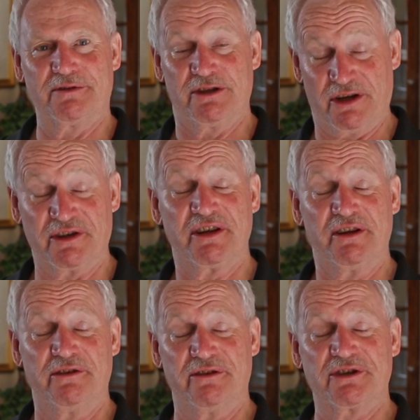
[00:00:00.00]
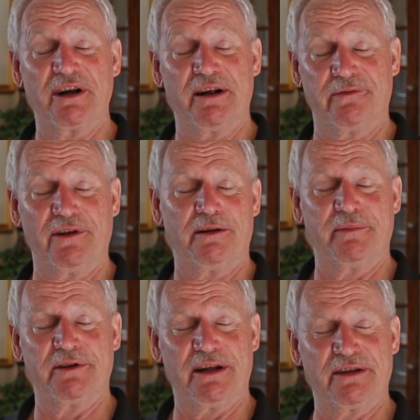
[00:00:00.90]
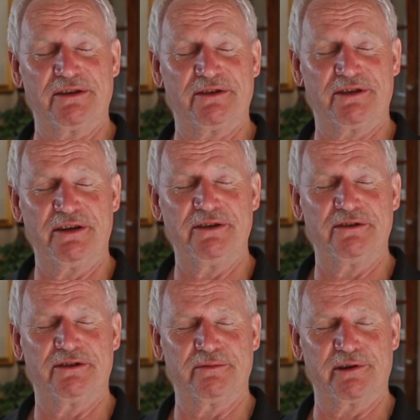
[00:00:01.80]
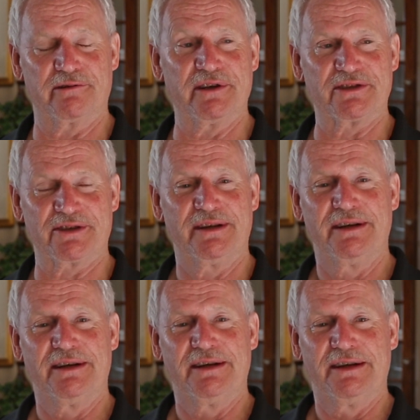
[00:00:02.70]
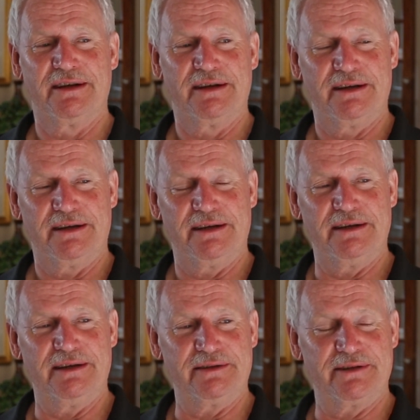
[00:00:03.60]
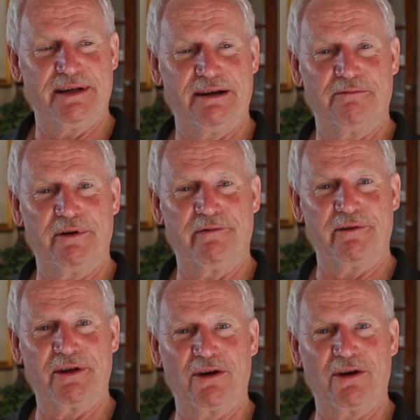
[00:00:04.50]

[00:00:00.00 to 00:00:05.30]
she continued to show development and continued to progress. And we're very